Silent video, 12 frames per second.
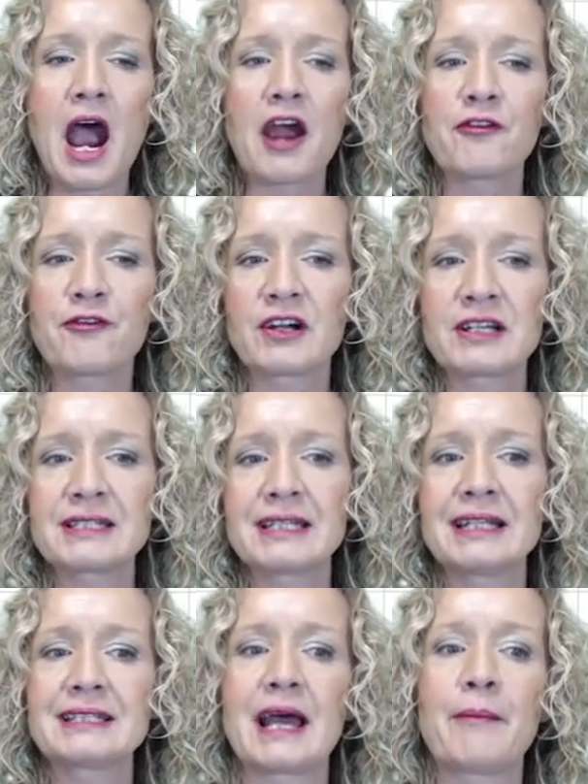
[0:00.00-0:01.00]
Our first
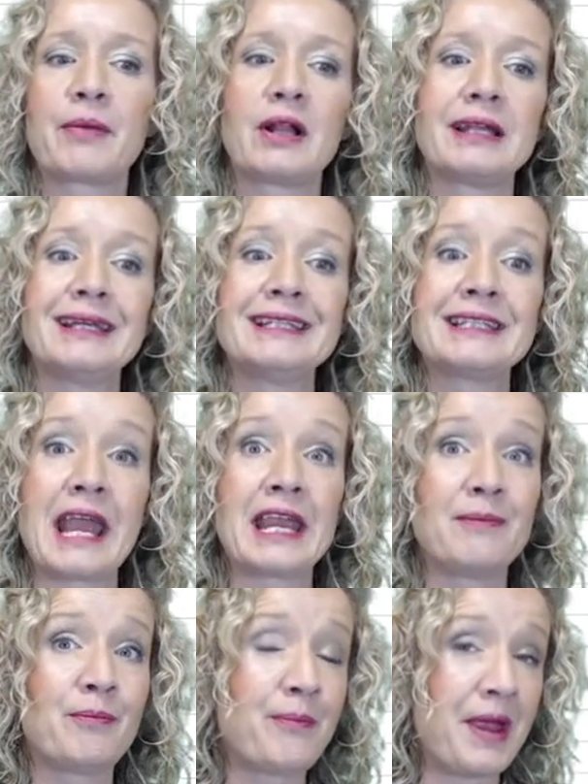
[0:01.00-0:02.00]
example is
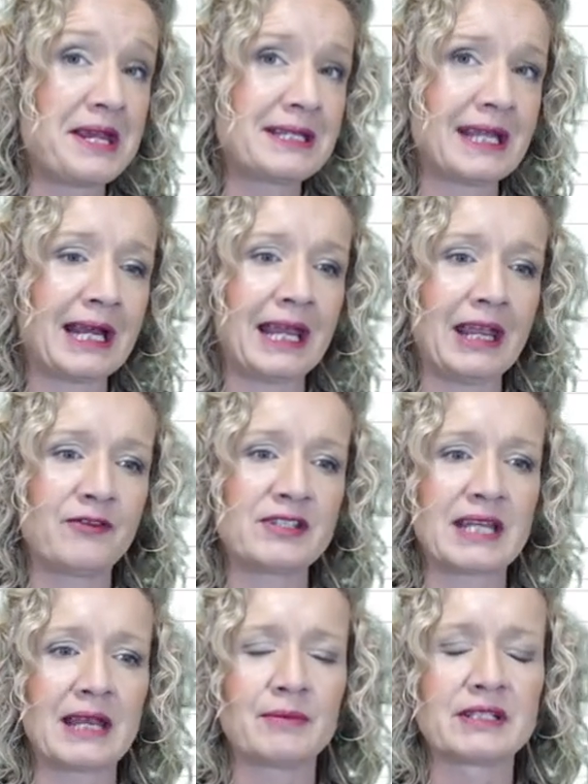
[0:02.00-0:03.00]
a basic if
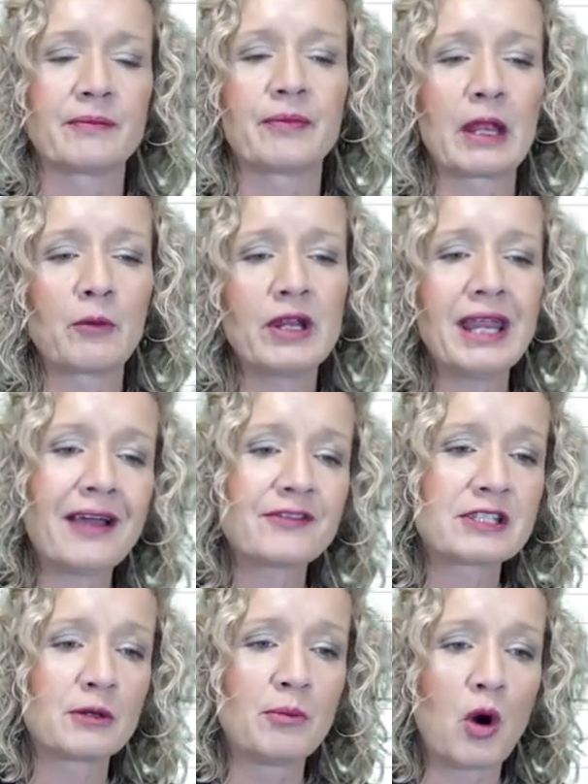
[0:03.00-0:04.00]
statement, and we
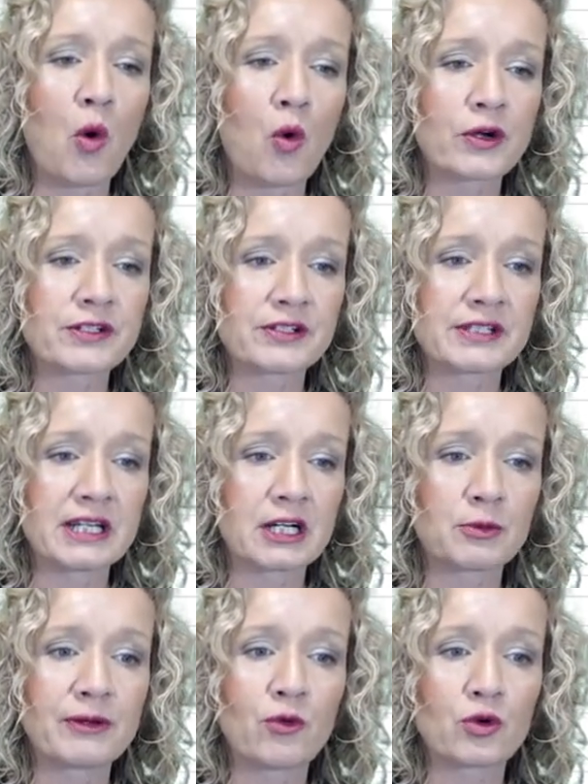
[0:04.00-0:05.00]
have some orders
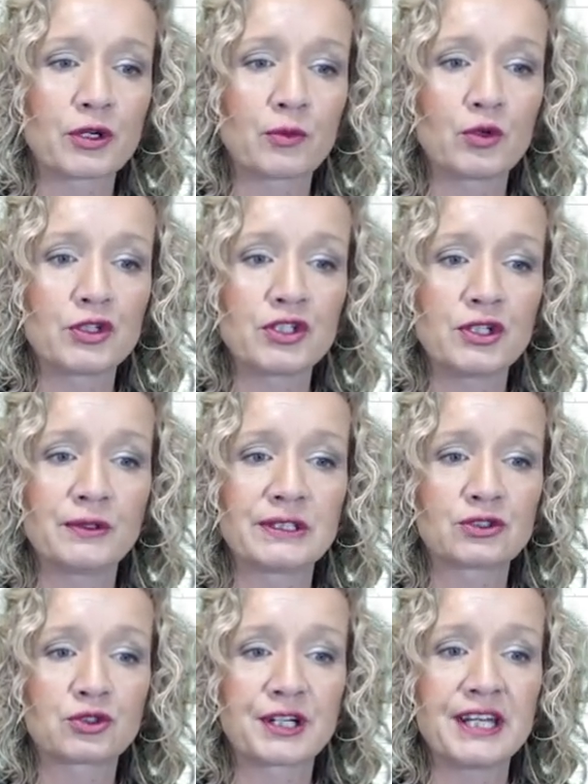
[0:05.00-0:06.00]
here. We've order 1, 2,
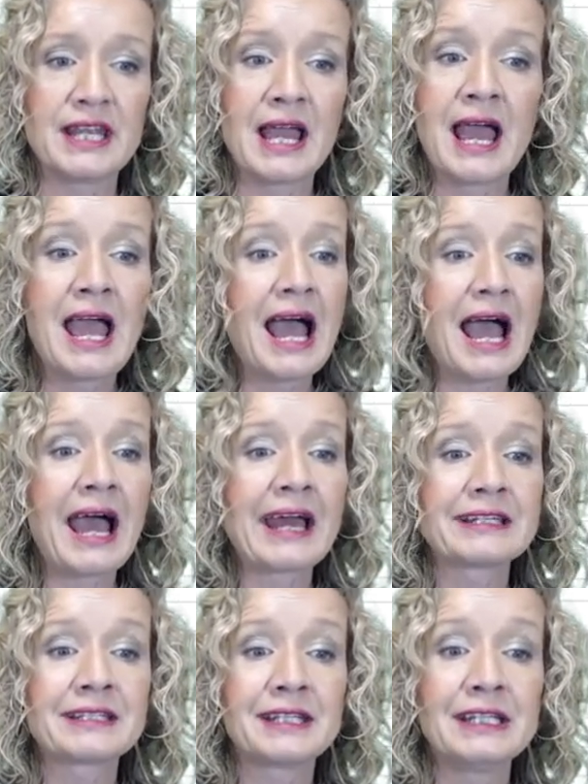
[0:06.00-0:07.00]
and 3
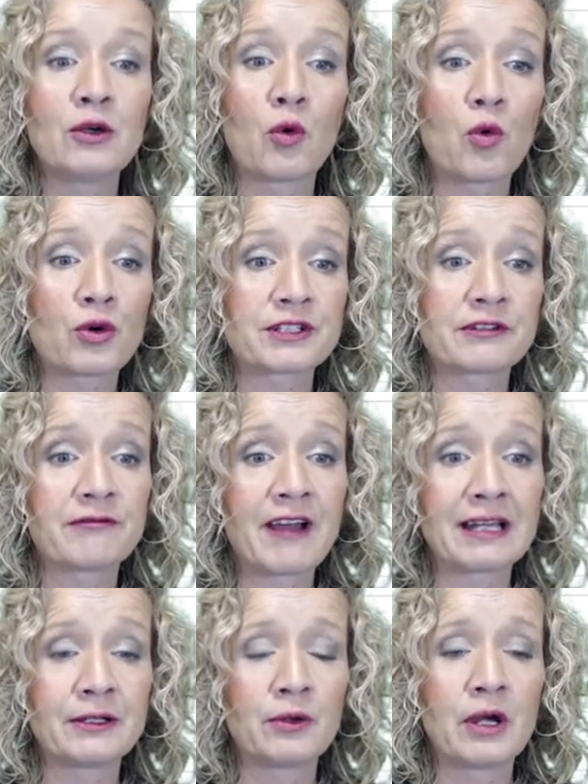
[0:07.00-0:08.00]
and the order
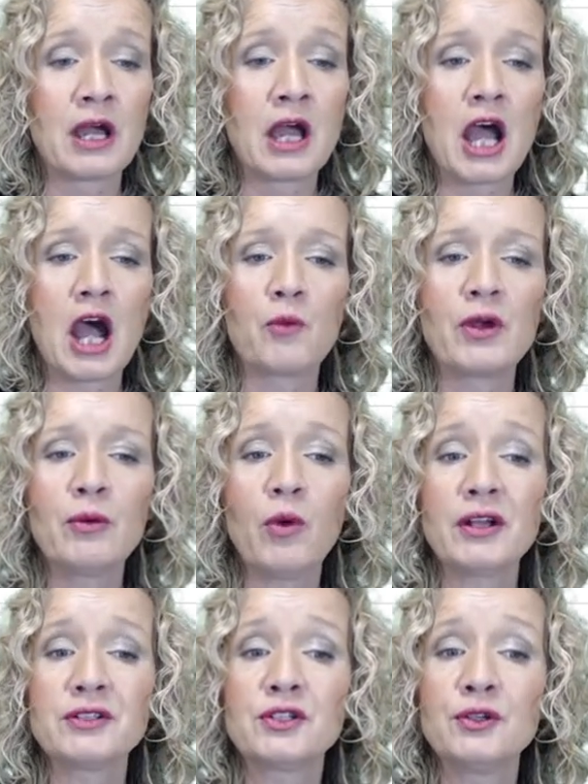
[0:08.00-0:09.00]
value, and we
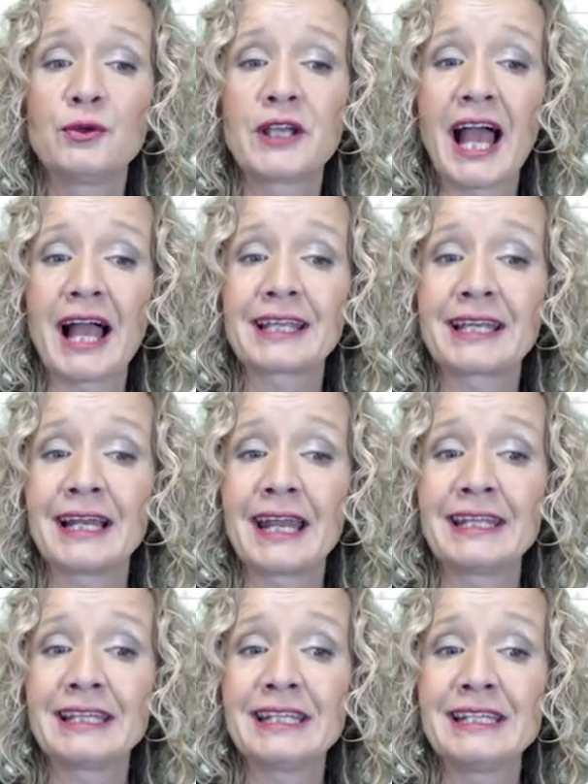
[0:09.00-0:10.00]
want to
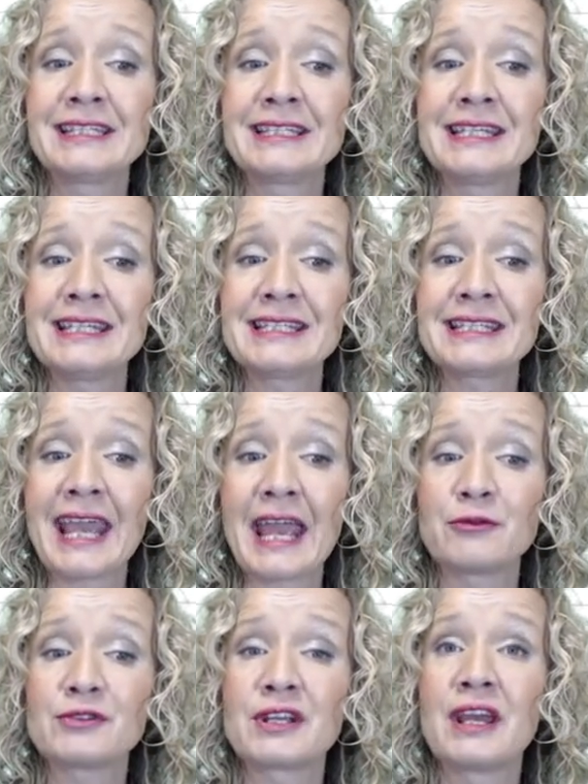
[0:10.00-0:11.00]
calculate the
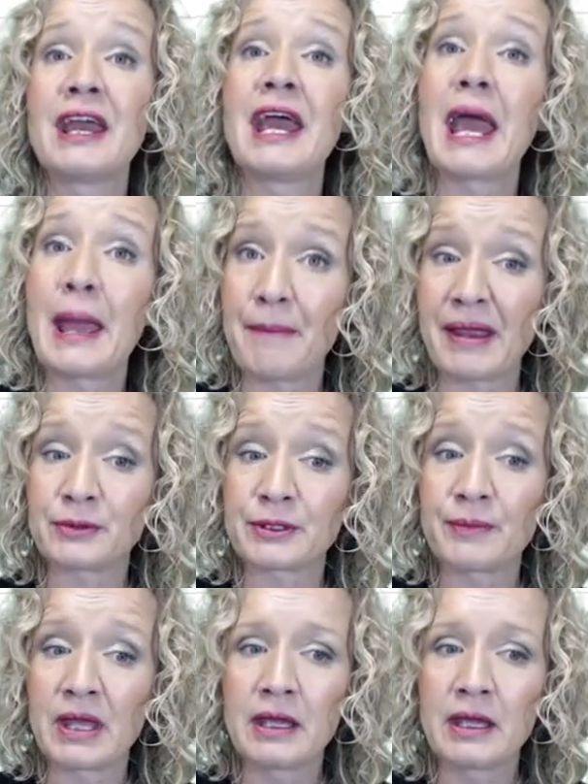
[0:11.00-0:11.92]
discount amount.